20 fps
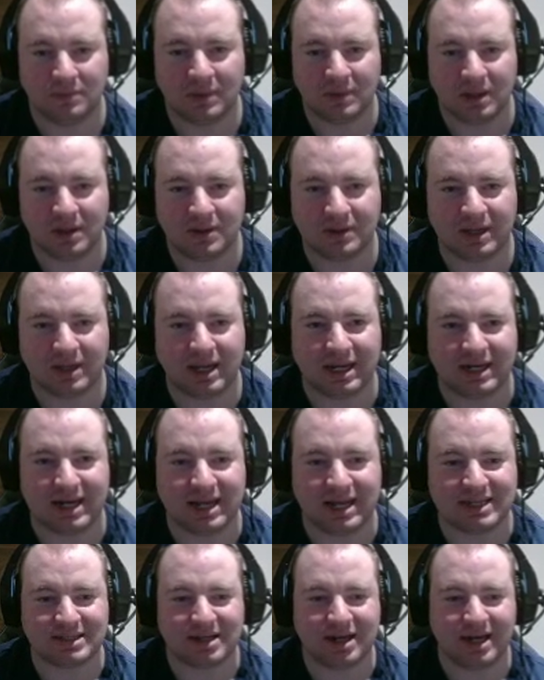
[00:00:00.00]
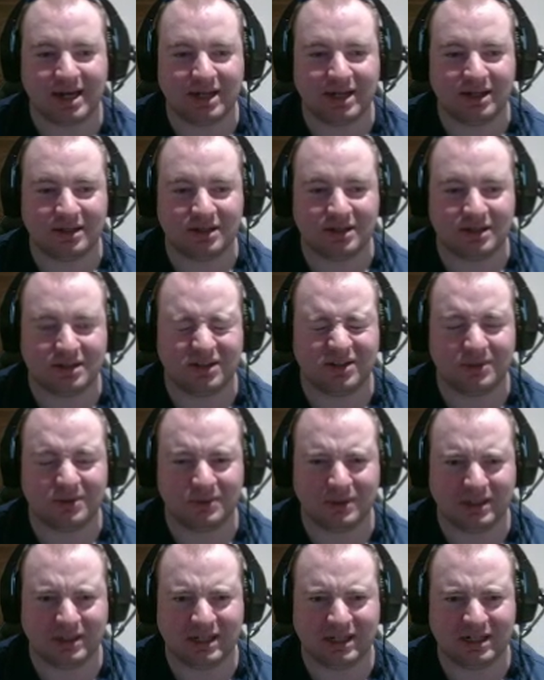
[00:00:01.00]
Okay, that is Island 2
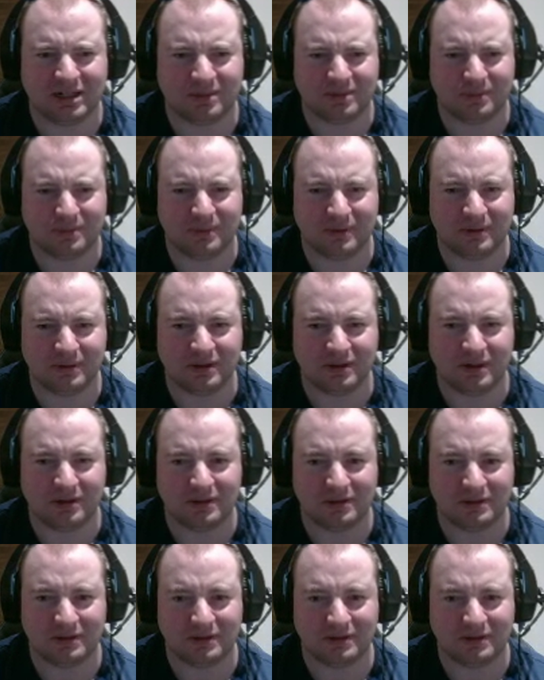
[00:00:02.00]
cleanup done.